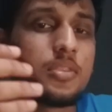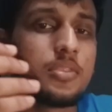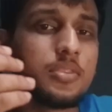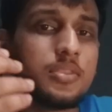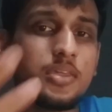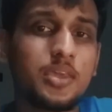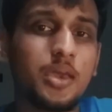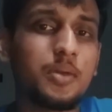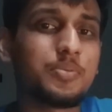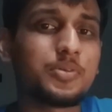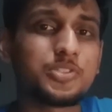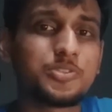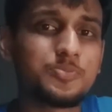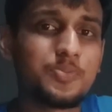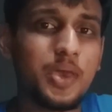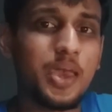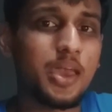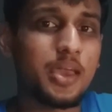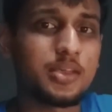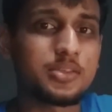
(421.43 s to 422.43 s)
AirPods
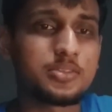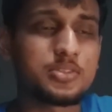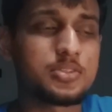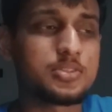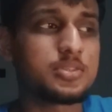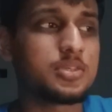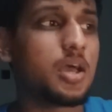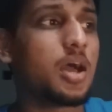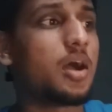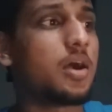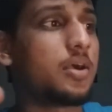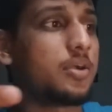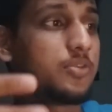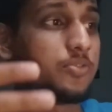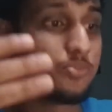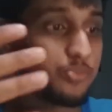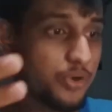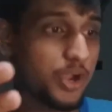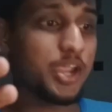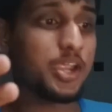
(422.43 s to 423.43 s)
Max are
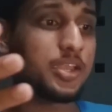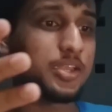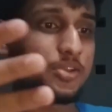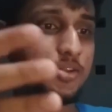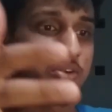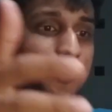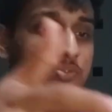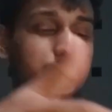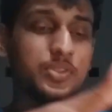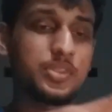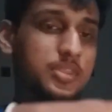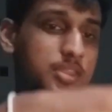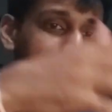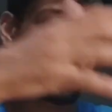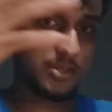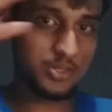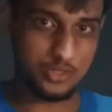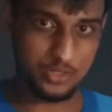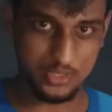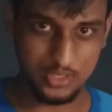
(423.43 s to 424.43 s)
greater with the
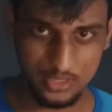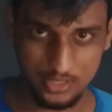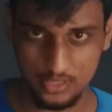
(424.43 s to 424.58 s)
ecosystem,